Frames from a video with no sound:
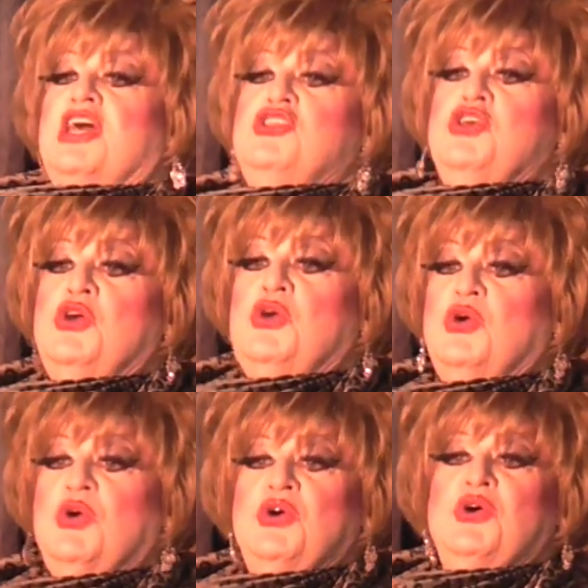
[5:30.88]
than
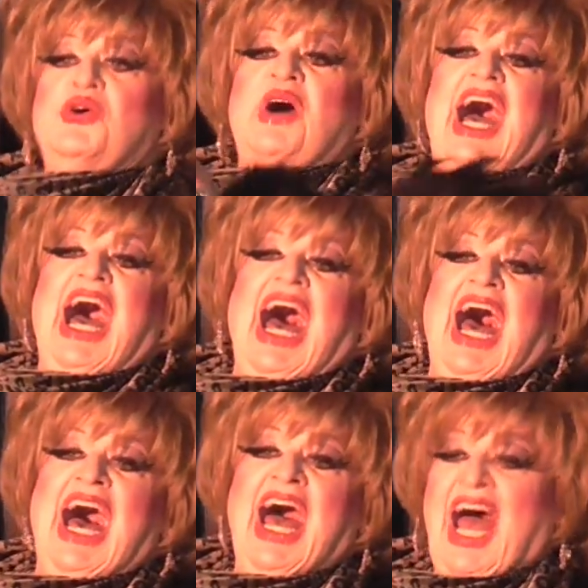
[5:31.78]
you
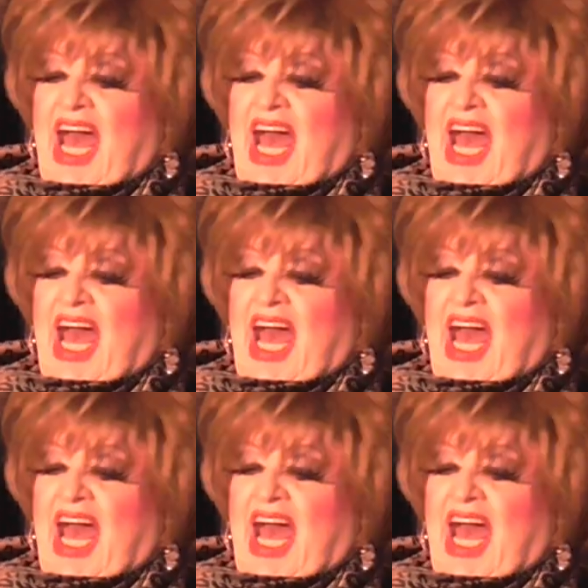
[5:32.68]
are.